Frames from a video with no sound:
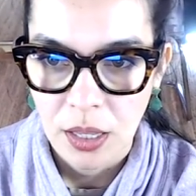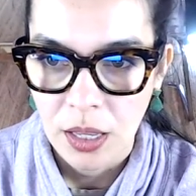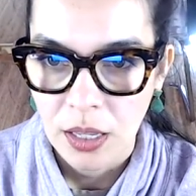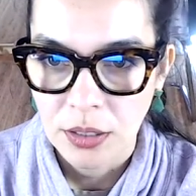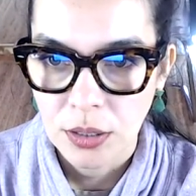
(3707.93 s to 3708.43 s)

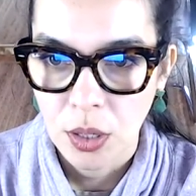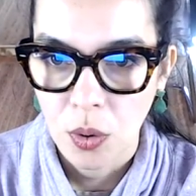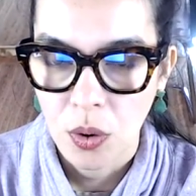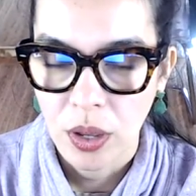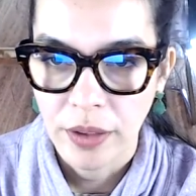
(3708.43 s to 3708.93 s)

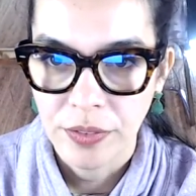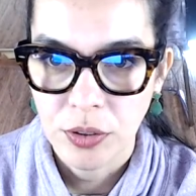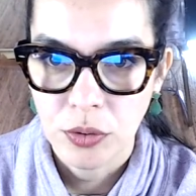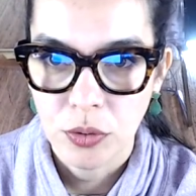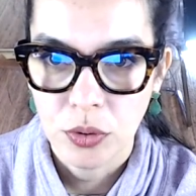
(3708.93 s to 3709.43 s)
So if
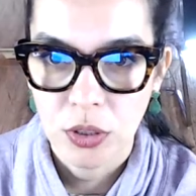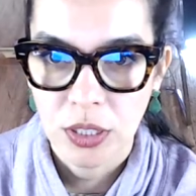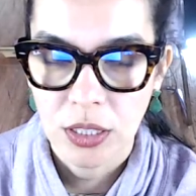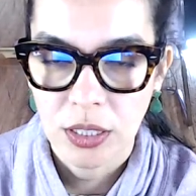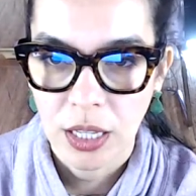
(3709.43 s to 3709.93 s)
you look at
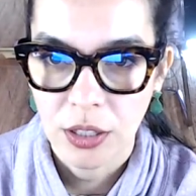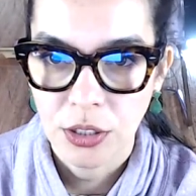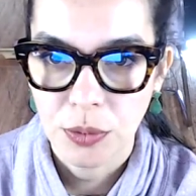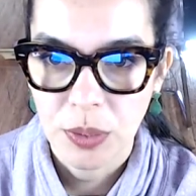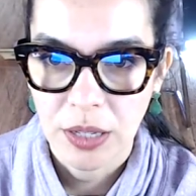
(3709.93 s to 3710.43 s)
the
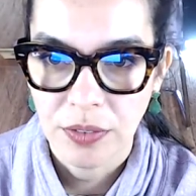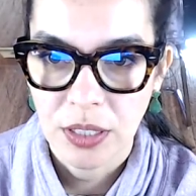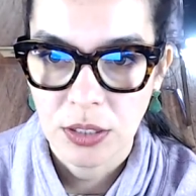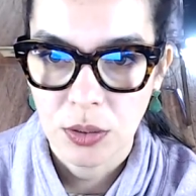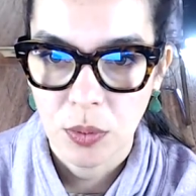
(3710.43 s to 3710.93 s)
calendar, we have
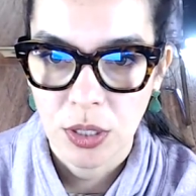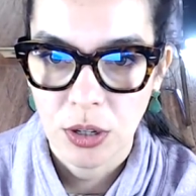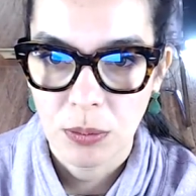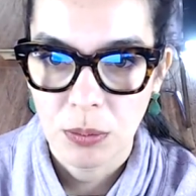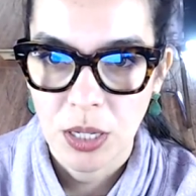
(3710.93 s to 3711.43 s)
things going
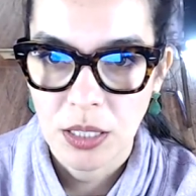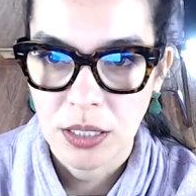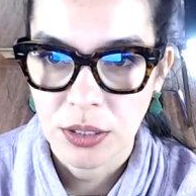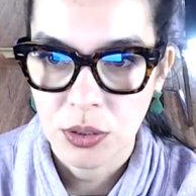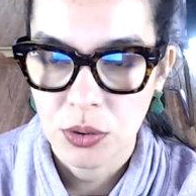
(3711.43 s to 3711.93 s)
on
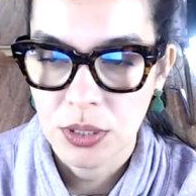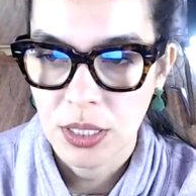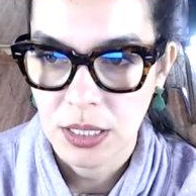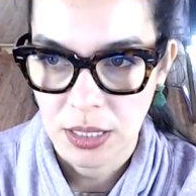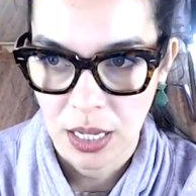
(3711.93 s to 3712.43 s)
Mondays,
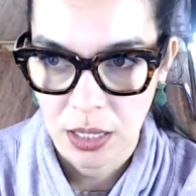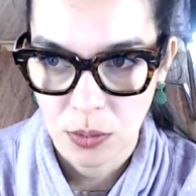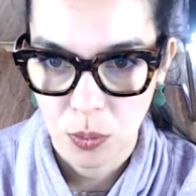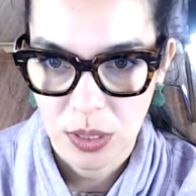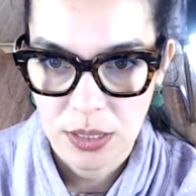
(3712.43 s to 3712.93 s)
Tuesdays, and
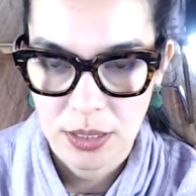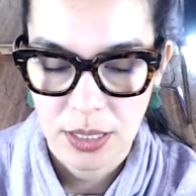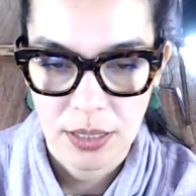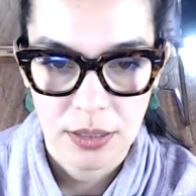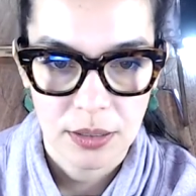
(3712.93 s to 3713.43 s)

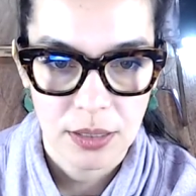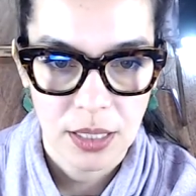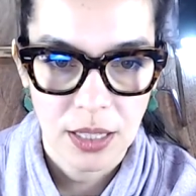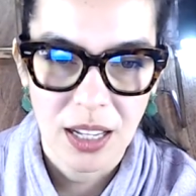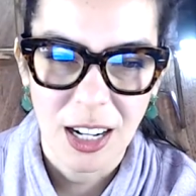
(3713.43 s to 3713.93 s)
Wednesdays. And
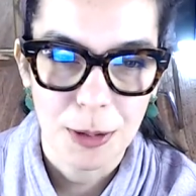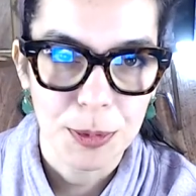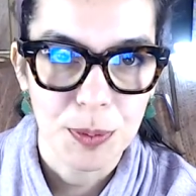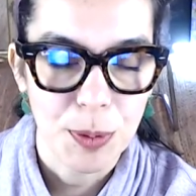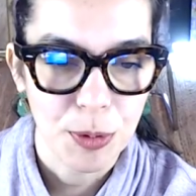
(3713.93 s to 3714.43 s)
that helps
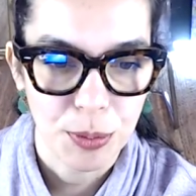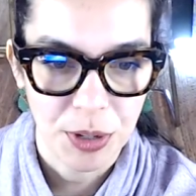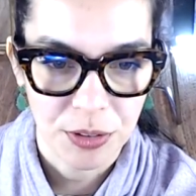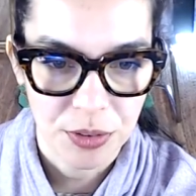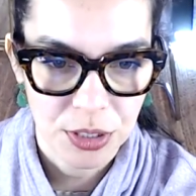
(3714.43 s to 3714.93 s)
me
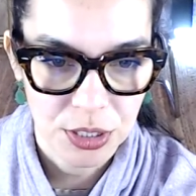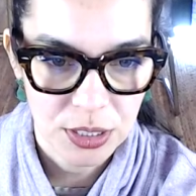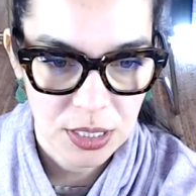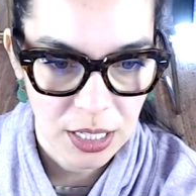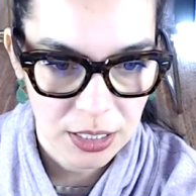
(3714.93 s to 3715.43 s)
prepare for just
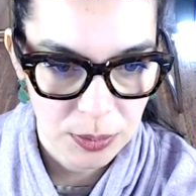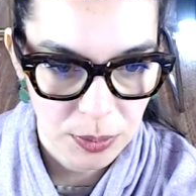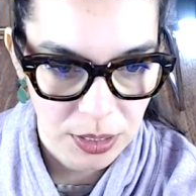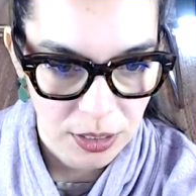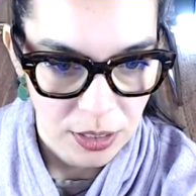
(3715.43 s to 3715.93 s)
the next
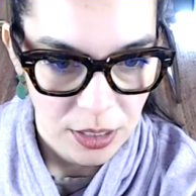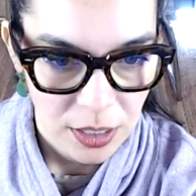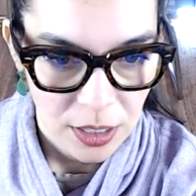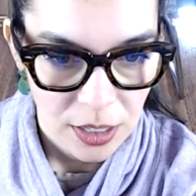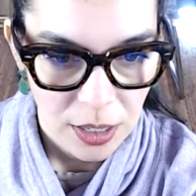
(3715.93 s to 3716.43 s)
week.
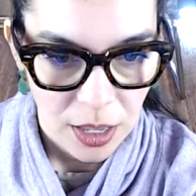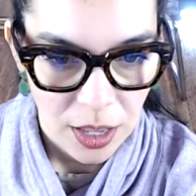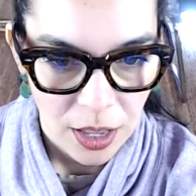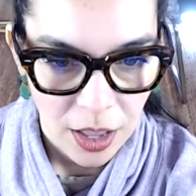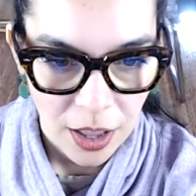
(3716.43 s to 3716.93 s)

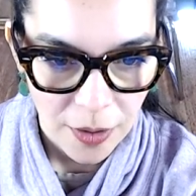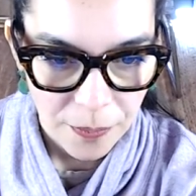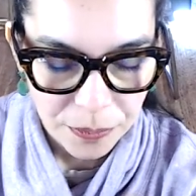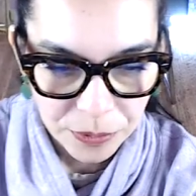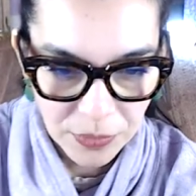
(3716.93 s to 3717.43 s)
Huh.
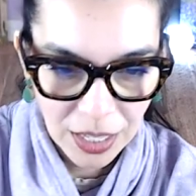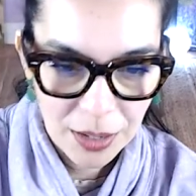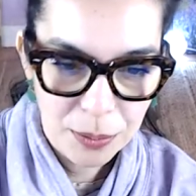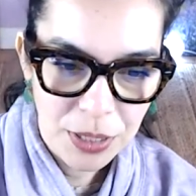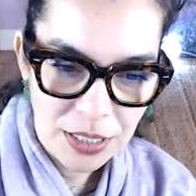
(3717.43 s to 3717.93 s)

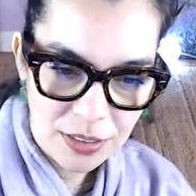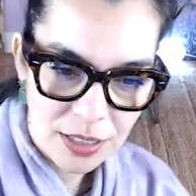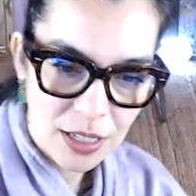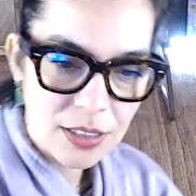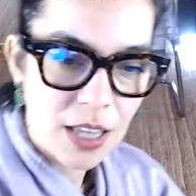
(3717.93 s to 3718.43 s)
Pete
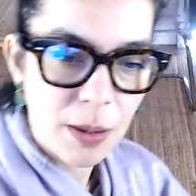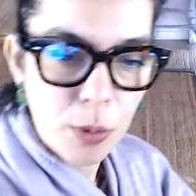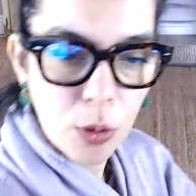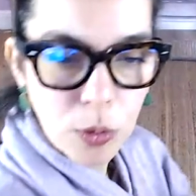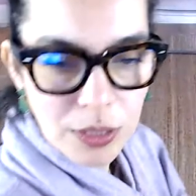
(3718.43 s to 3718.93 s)
says, I'm
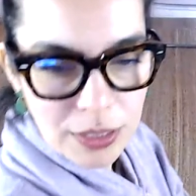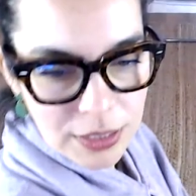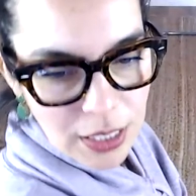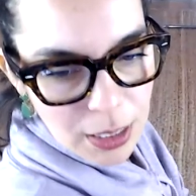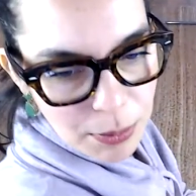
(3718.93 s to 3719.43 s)
old and
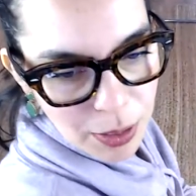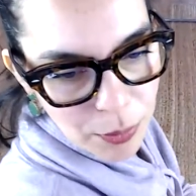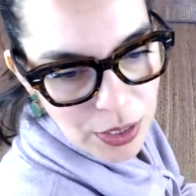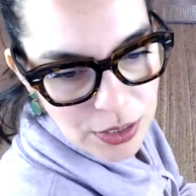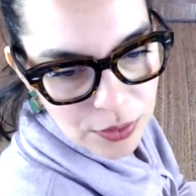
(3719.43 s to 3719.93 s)
set in my
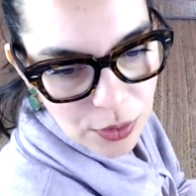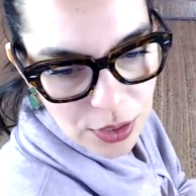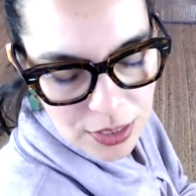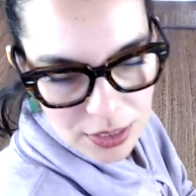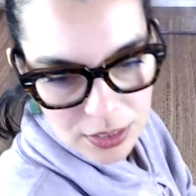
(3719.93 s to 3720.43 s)
ways for
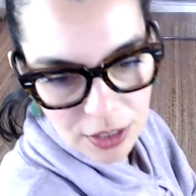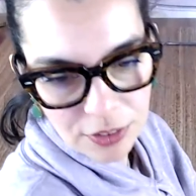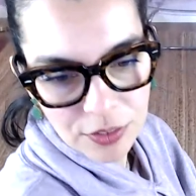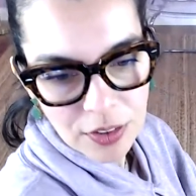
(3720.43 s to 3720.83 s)
this stuff.